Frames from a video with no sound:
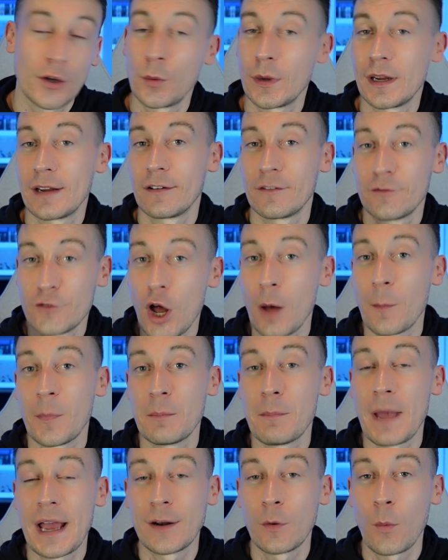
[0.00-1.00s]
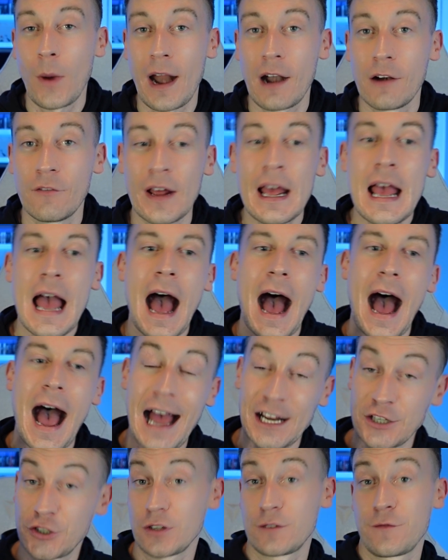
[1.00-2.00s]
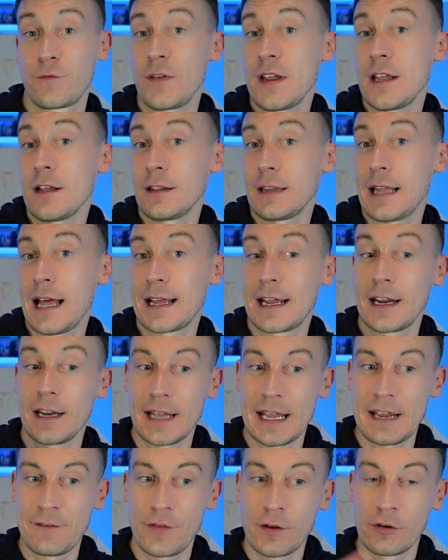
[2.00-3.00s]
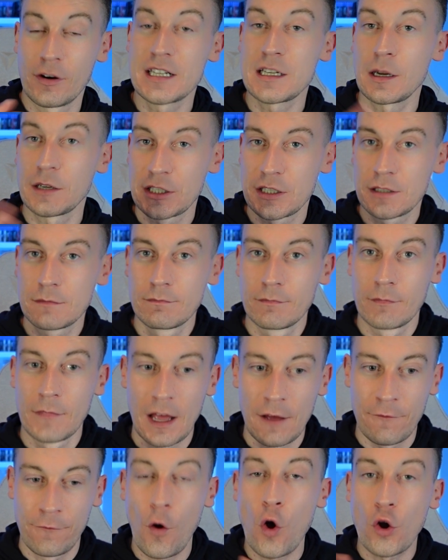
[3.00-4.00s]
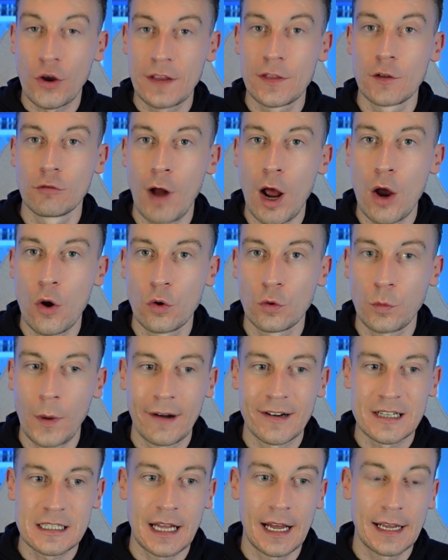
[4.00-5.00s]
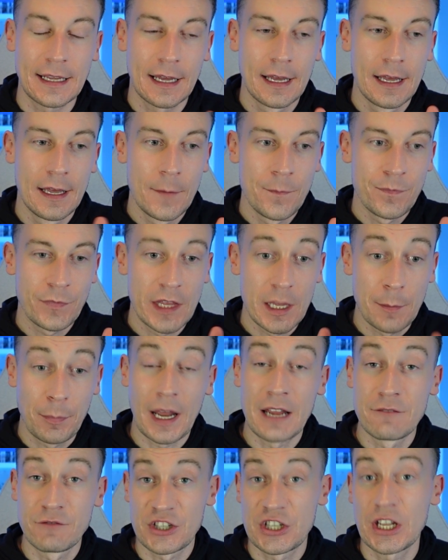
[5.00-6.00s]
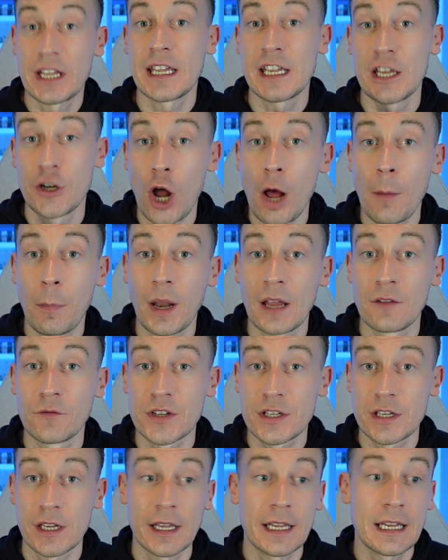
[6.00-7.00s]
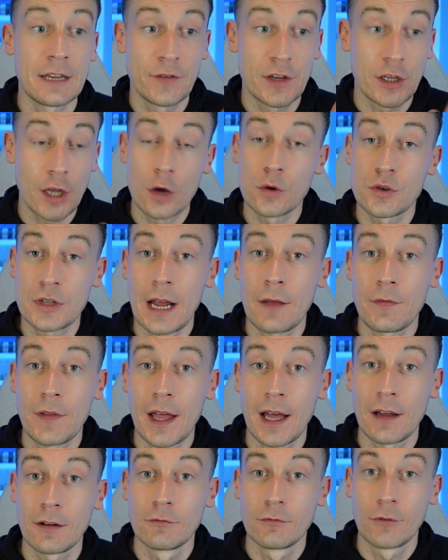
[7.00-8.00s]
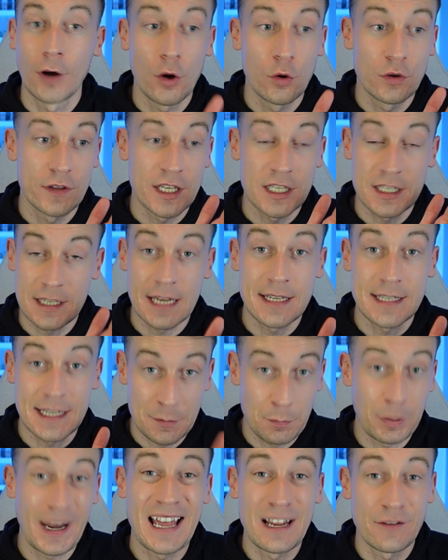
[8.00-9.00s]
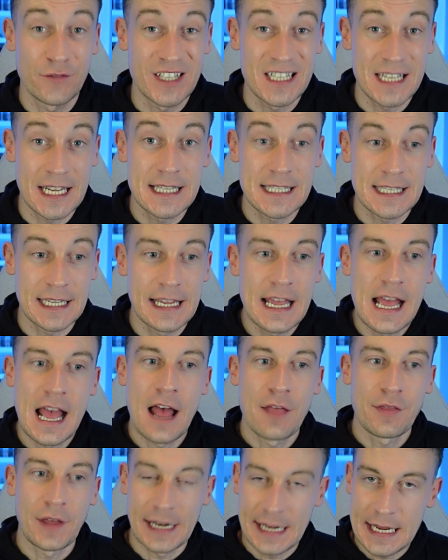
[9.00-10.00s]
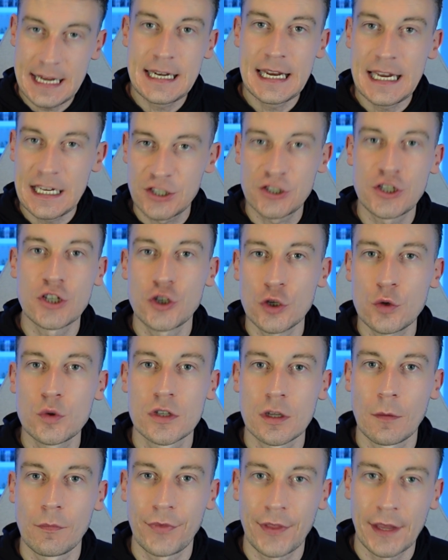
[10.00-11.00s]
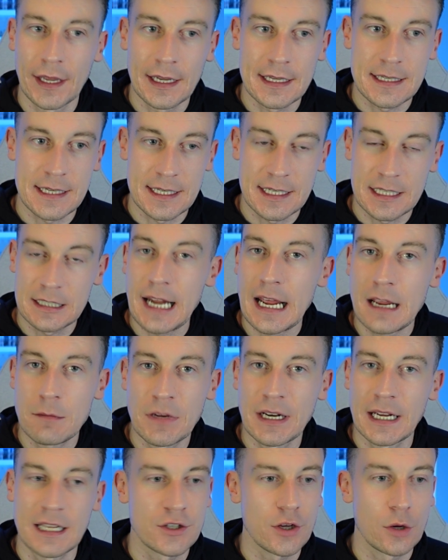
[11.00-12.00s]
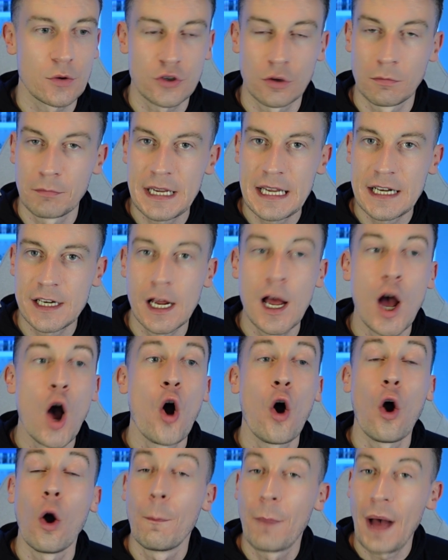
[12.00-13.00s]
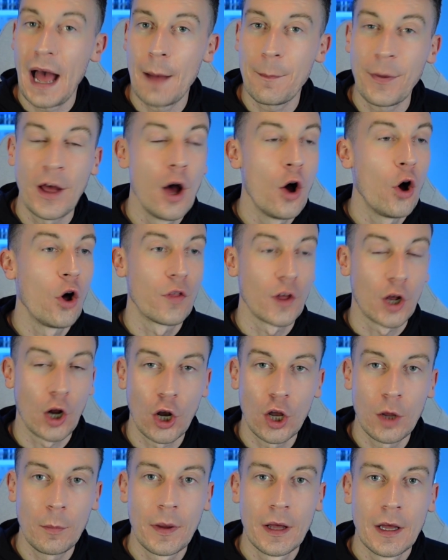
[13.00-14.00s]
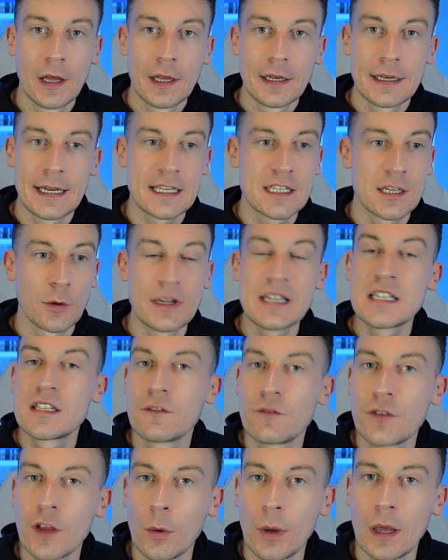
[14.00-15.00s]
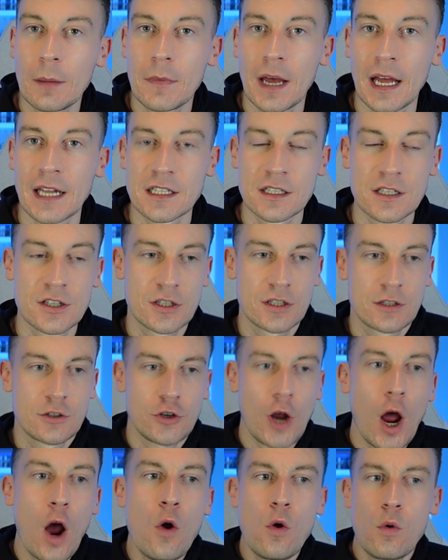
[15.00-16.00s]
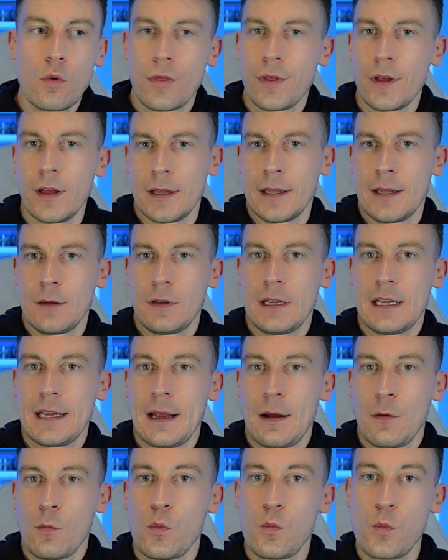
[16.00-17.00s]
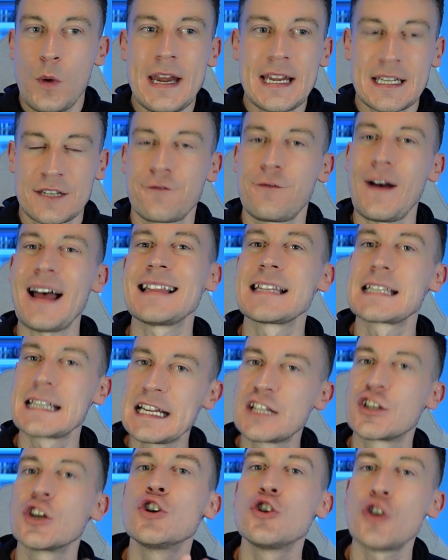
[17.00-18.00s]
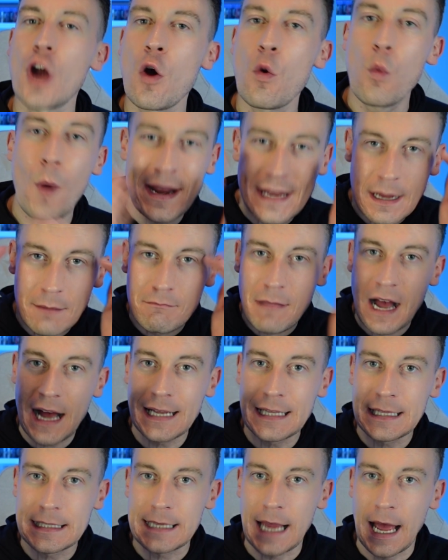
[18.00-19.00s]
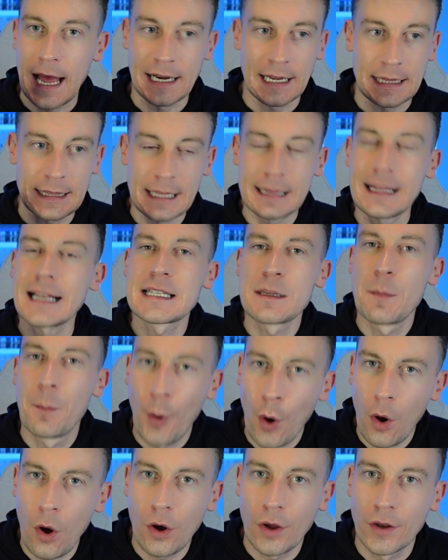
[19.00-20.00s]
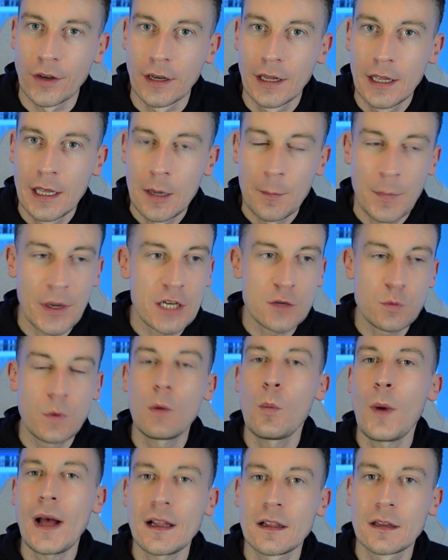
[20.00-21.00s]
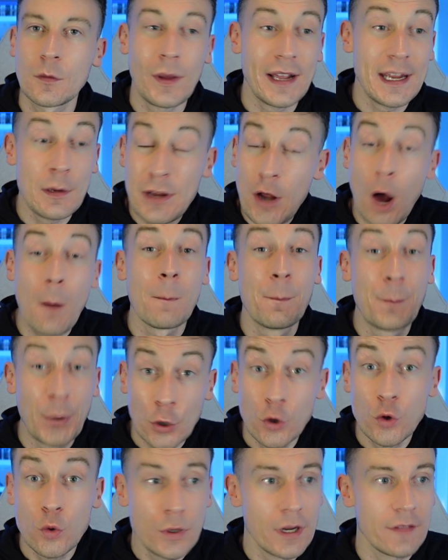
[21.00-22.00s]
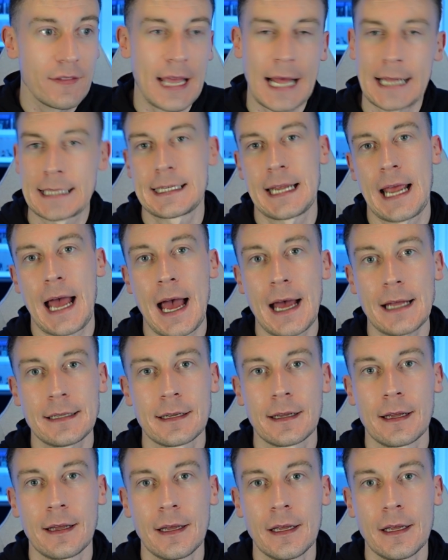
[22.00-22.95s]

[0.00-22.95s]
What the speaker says: We have not been made aware of it. I just feel like if there is a fork in the road where it's like, you're playing for City, you're not playing for City. If he goes down that road that says he's playing for City, then he needs to do something as a statement in social media, or Pep or the club need to interview him and show that we as fans need to know where your mind's at. And I think that's important because we got booed at the Etihad.